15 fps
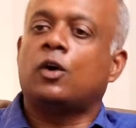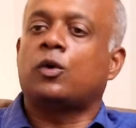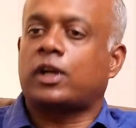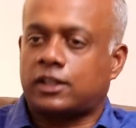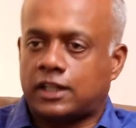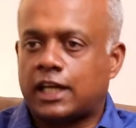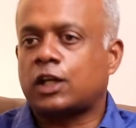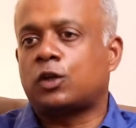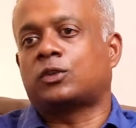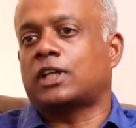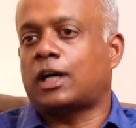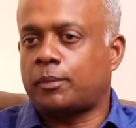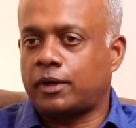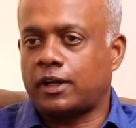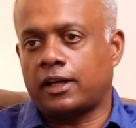say, okay, take it to
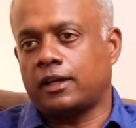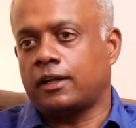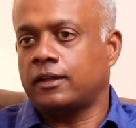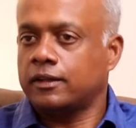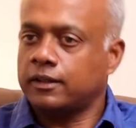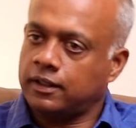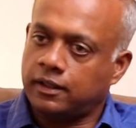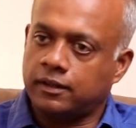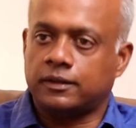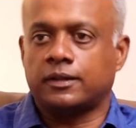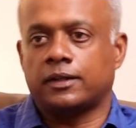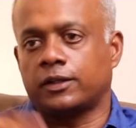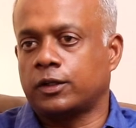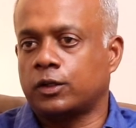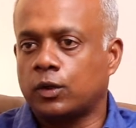Tamare,
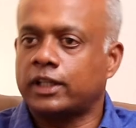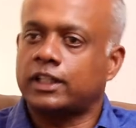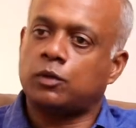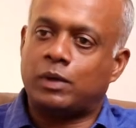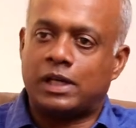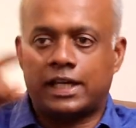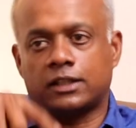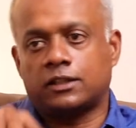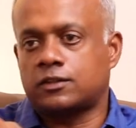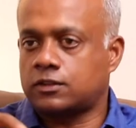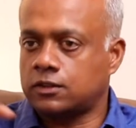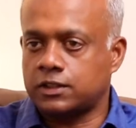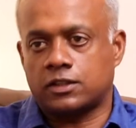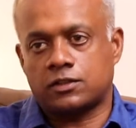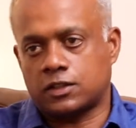you know, and then we'll get the
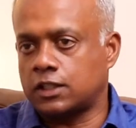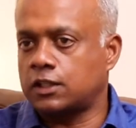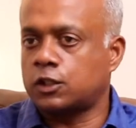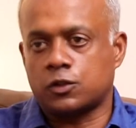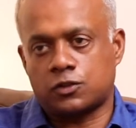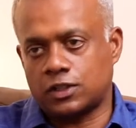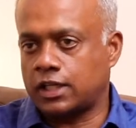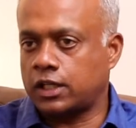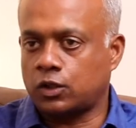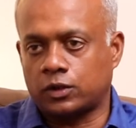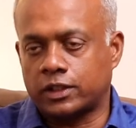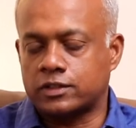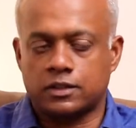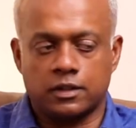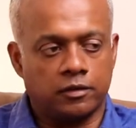singer to sing and
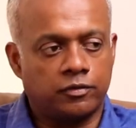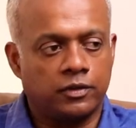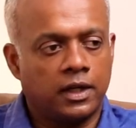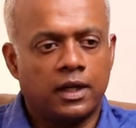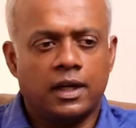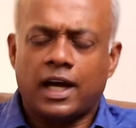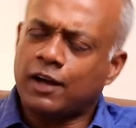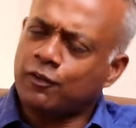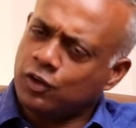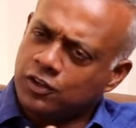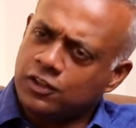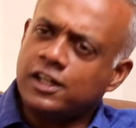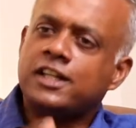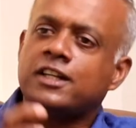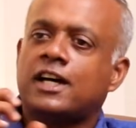all that stuff. I've
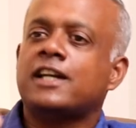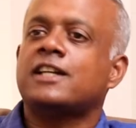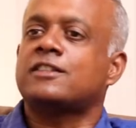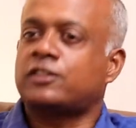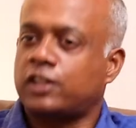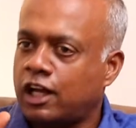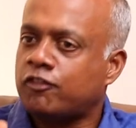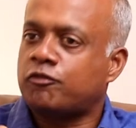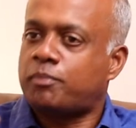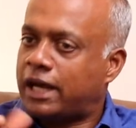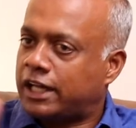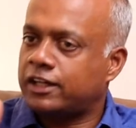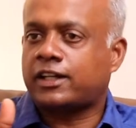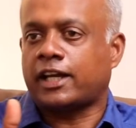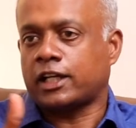got a really nice love
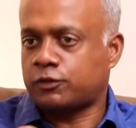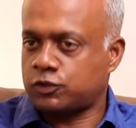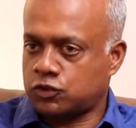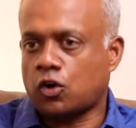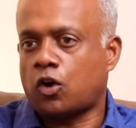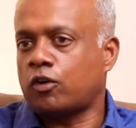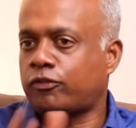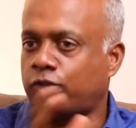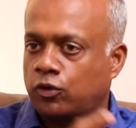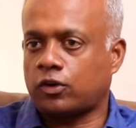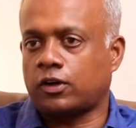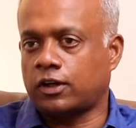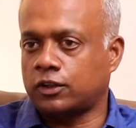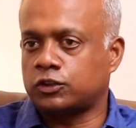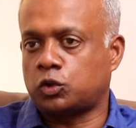ballad kind of a song
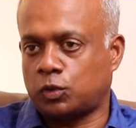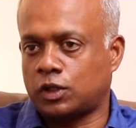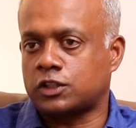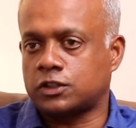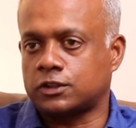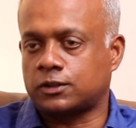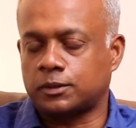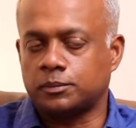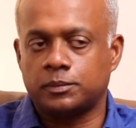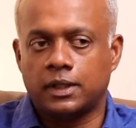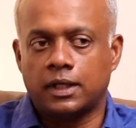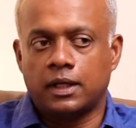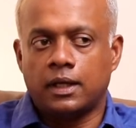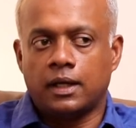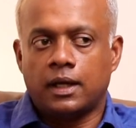for Dhruvanashatram.
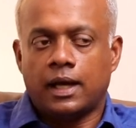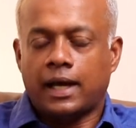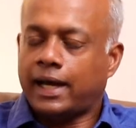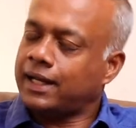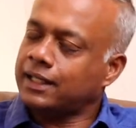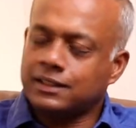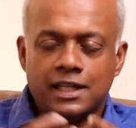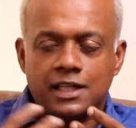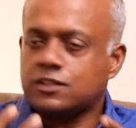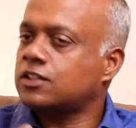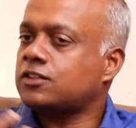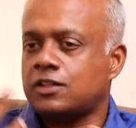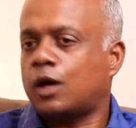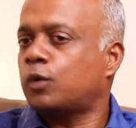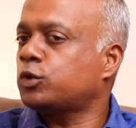And I think
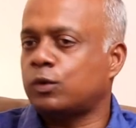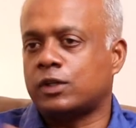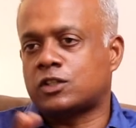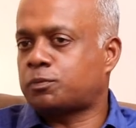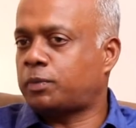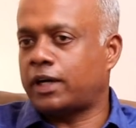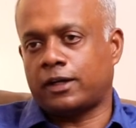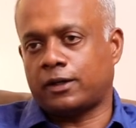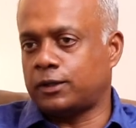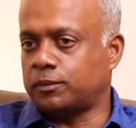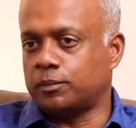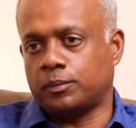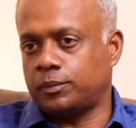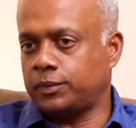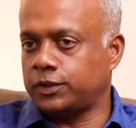it's just how you inspire
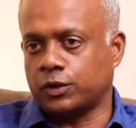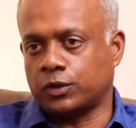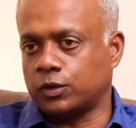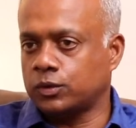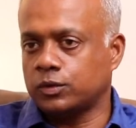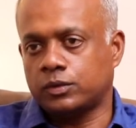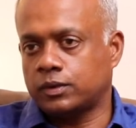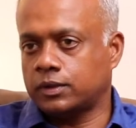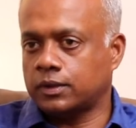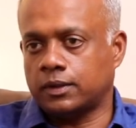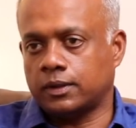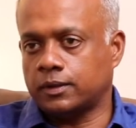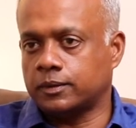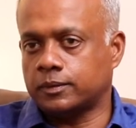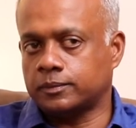him, you know.
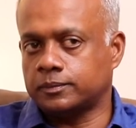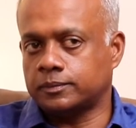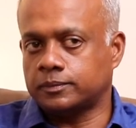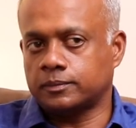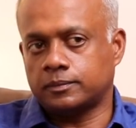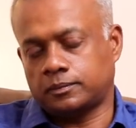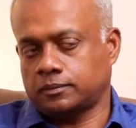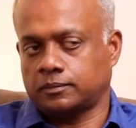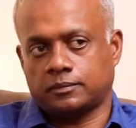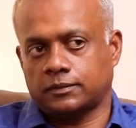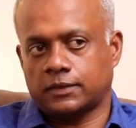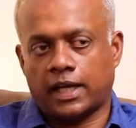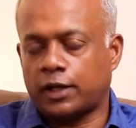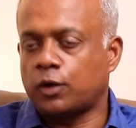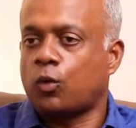
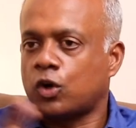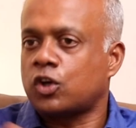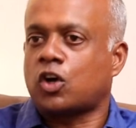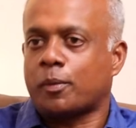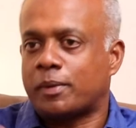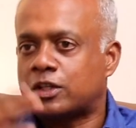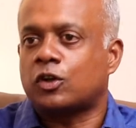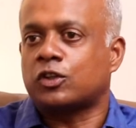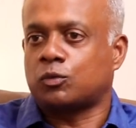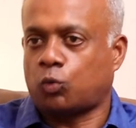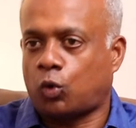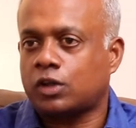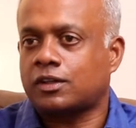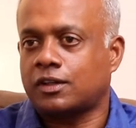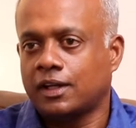I don't want to comment
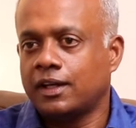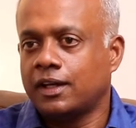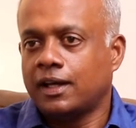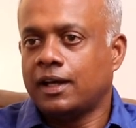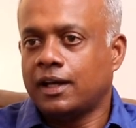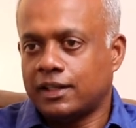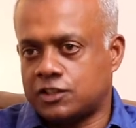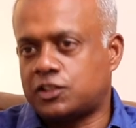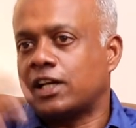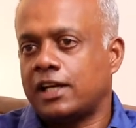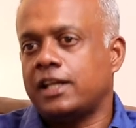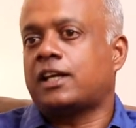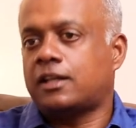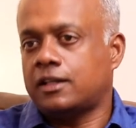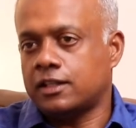on what
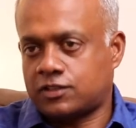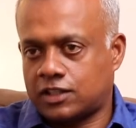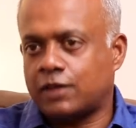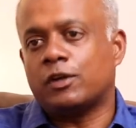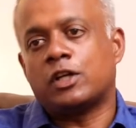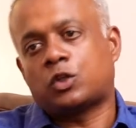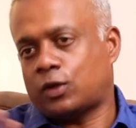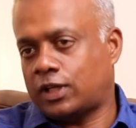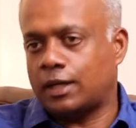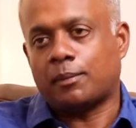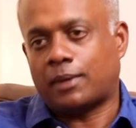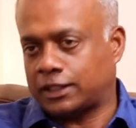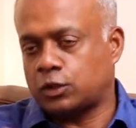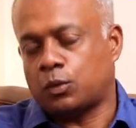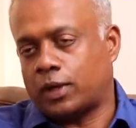generally is given to
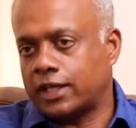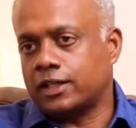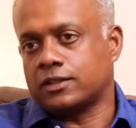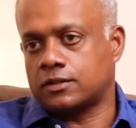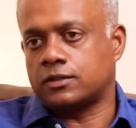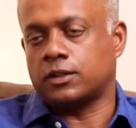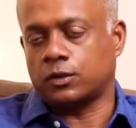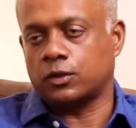him otherwise,